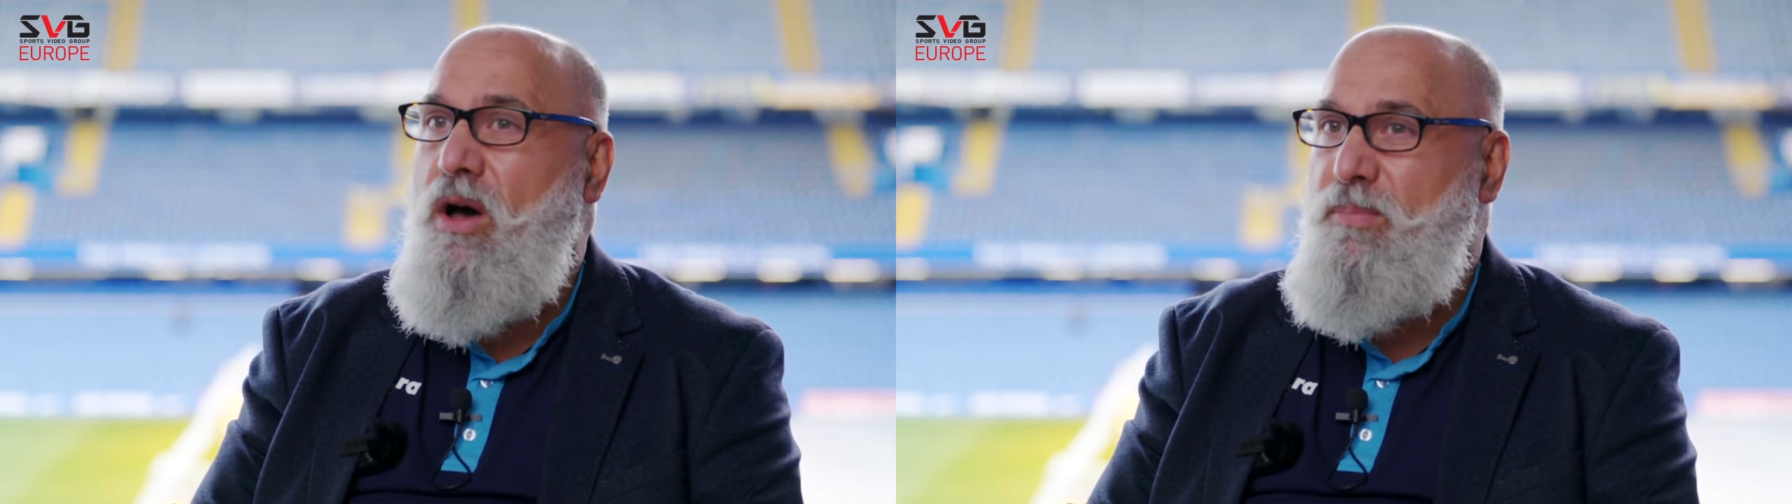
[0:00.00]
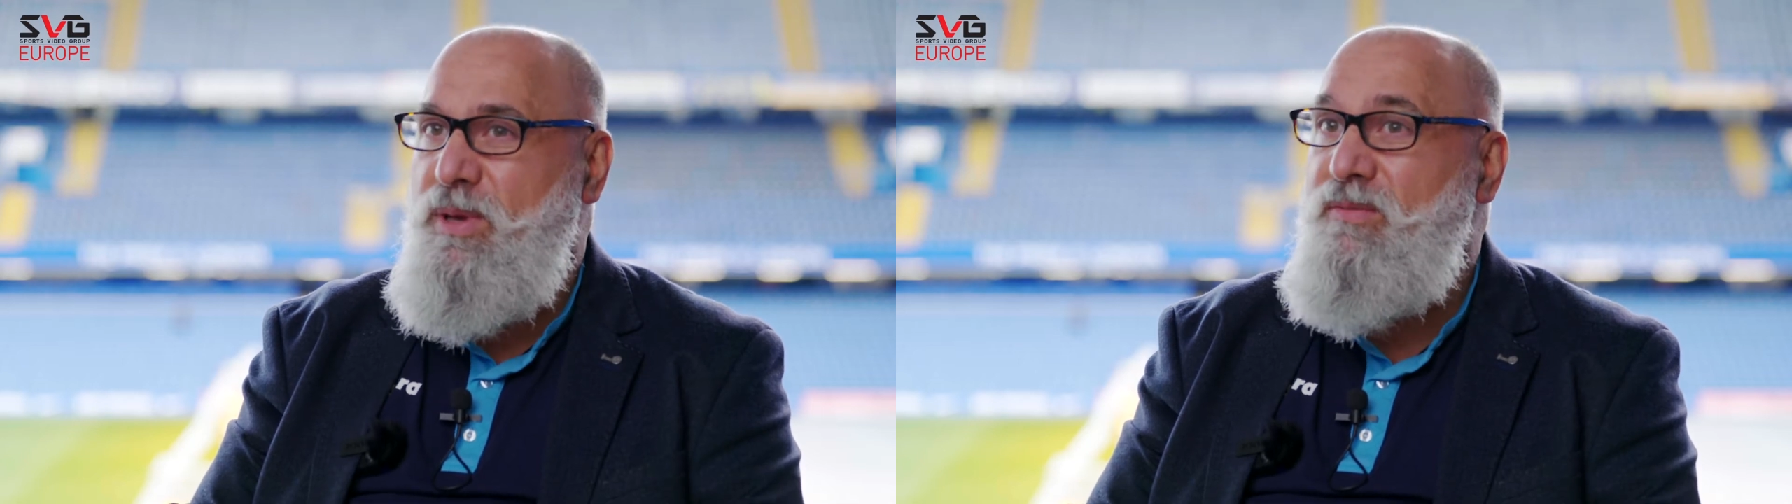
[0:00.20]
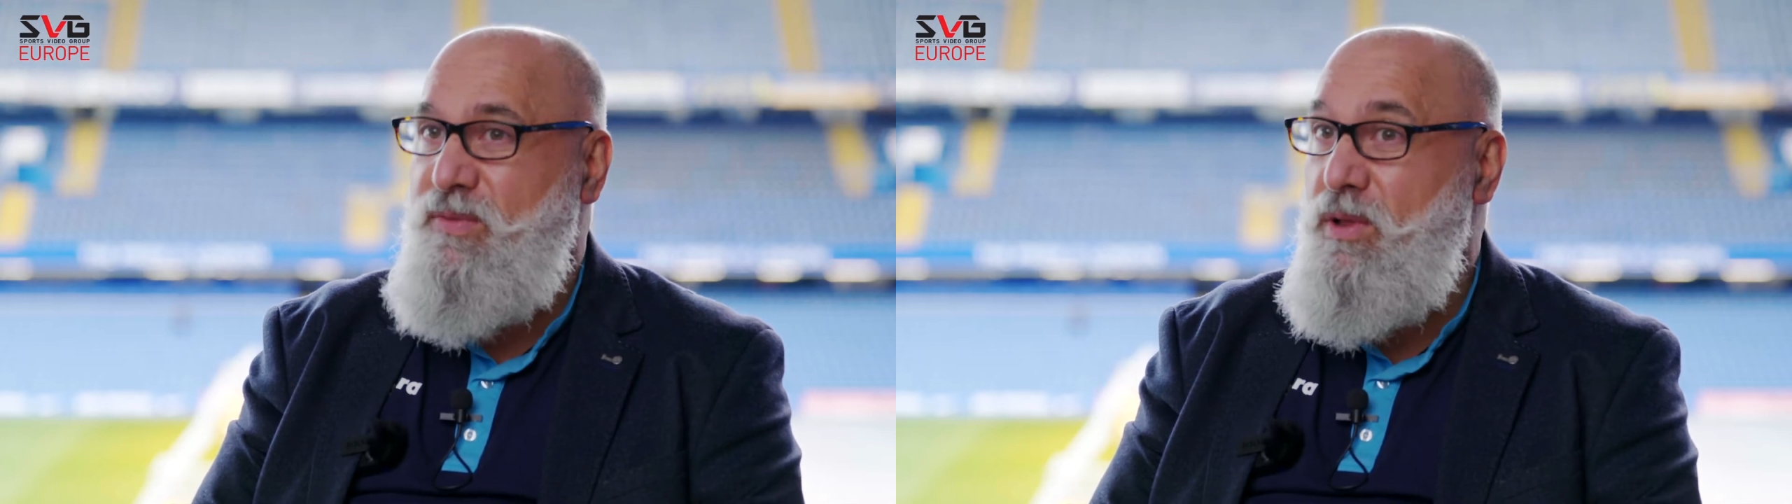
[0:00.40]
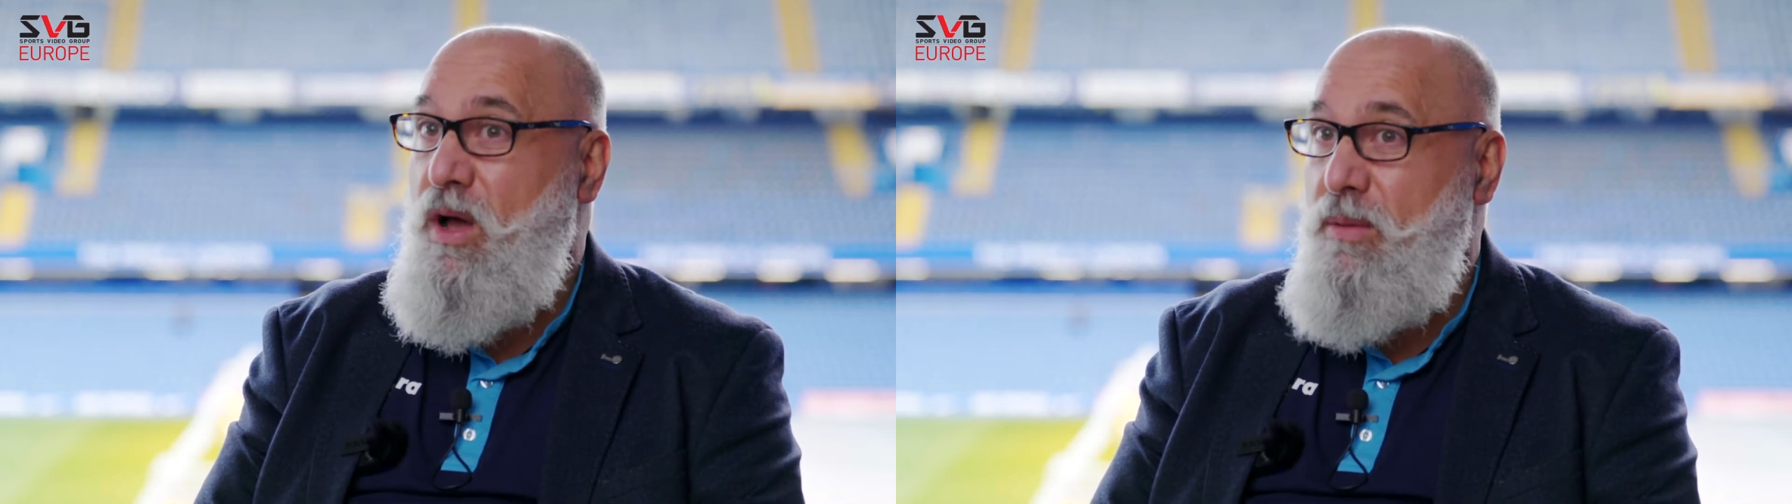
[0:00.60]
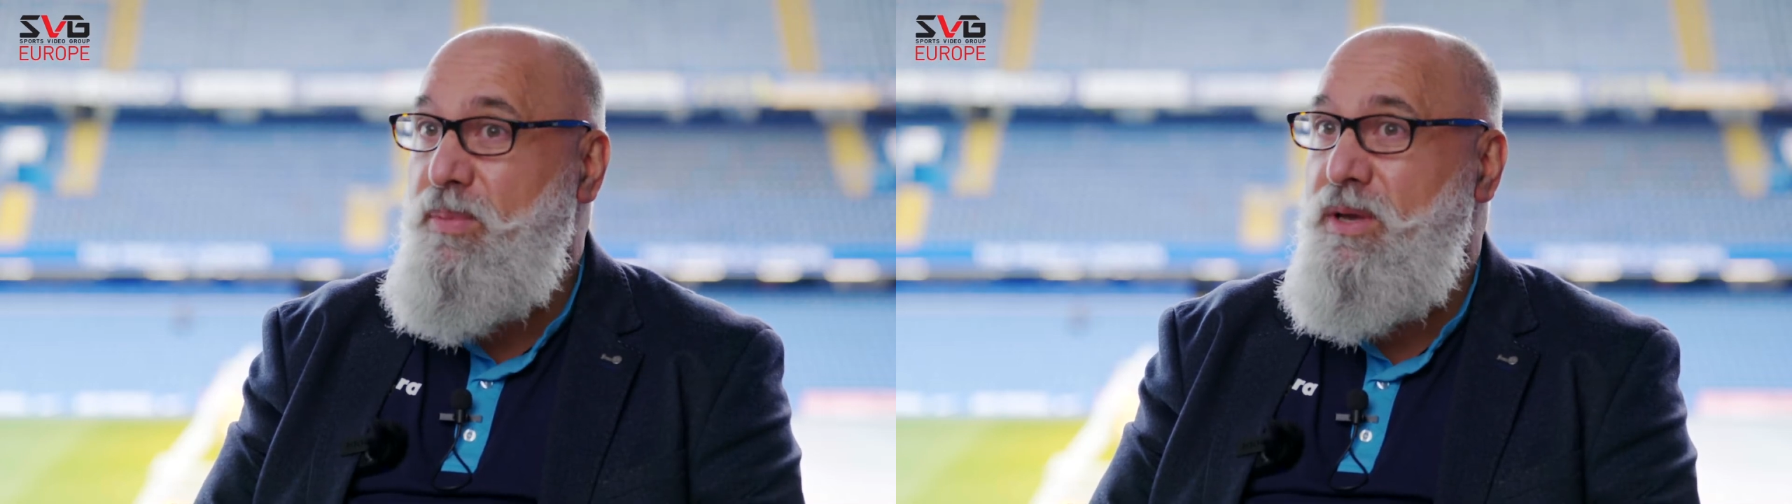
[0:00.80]

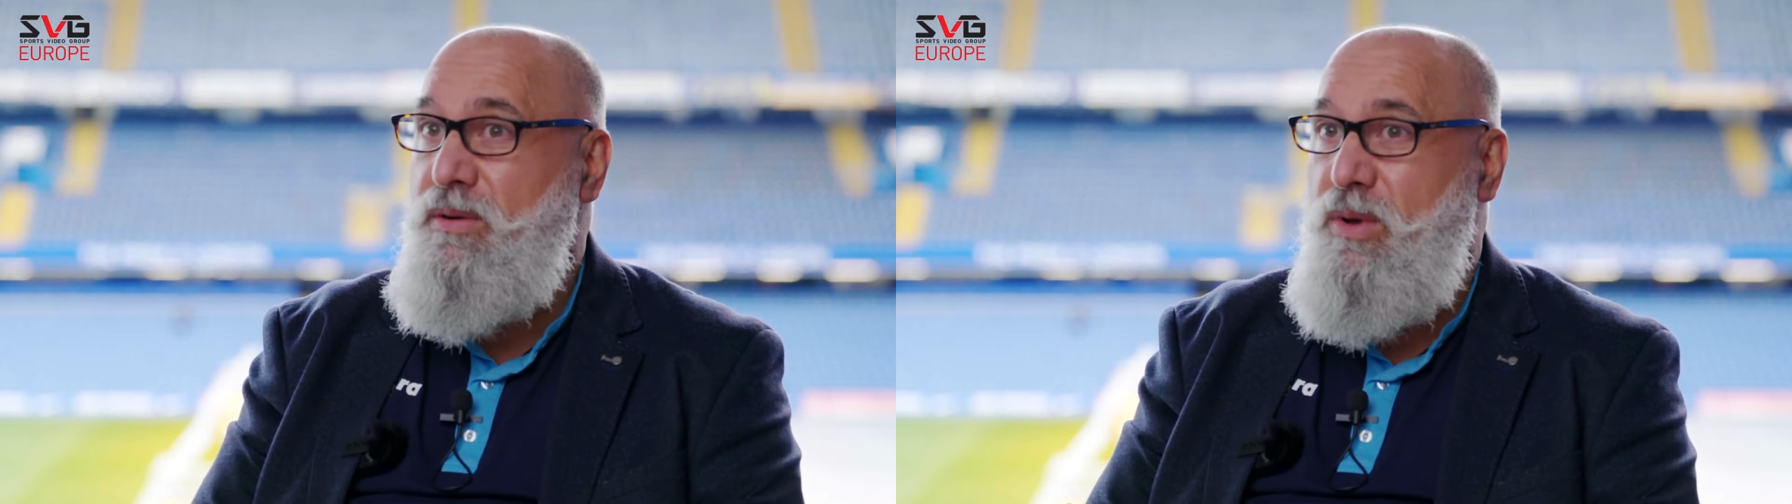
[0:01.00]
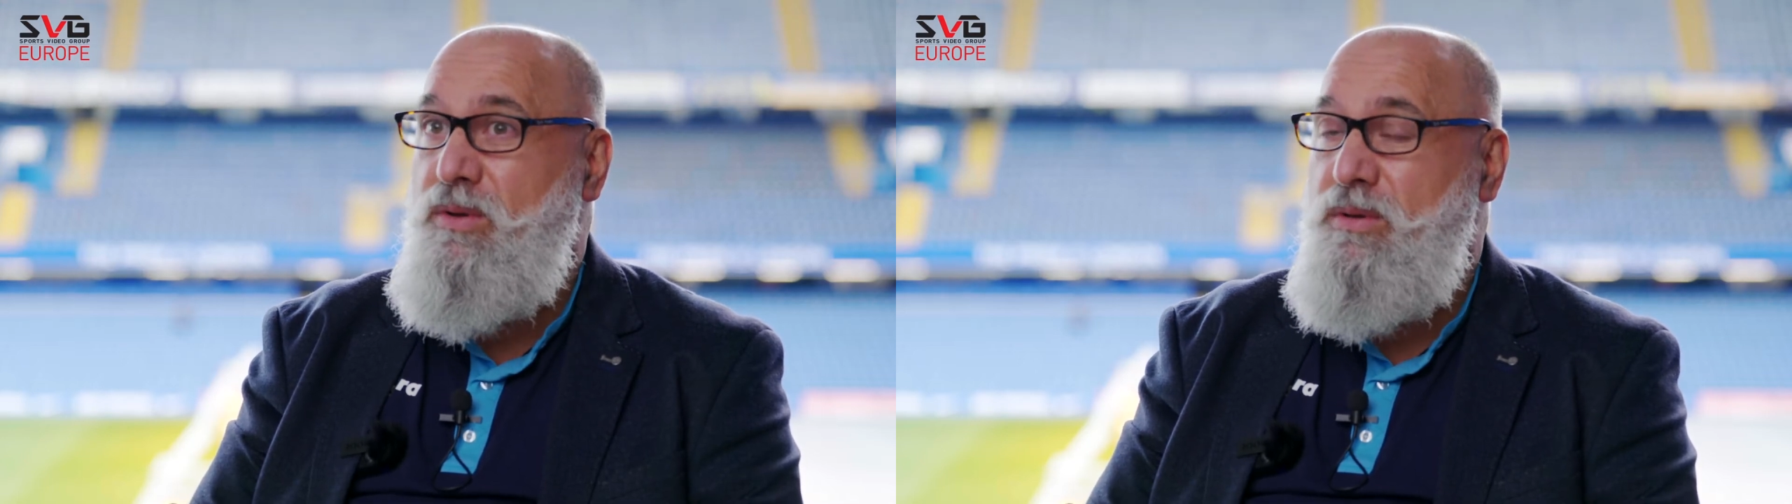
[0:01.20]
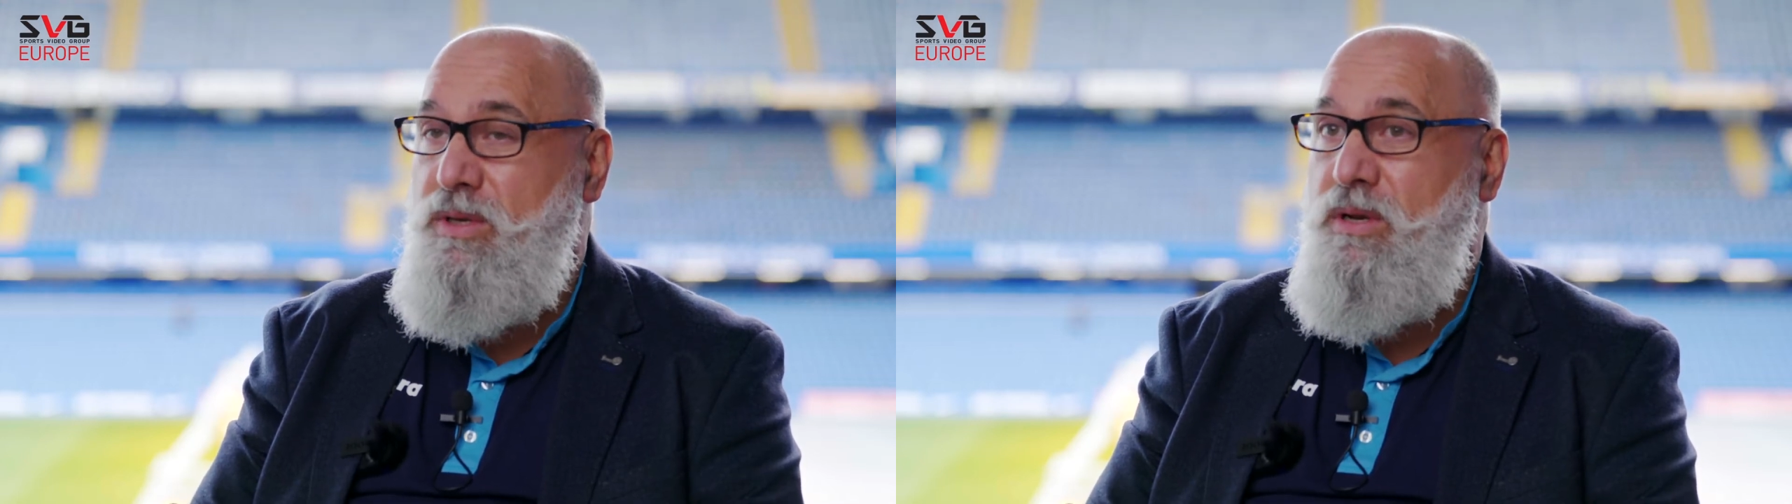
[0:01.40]
full IP remote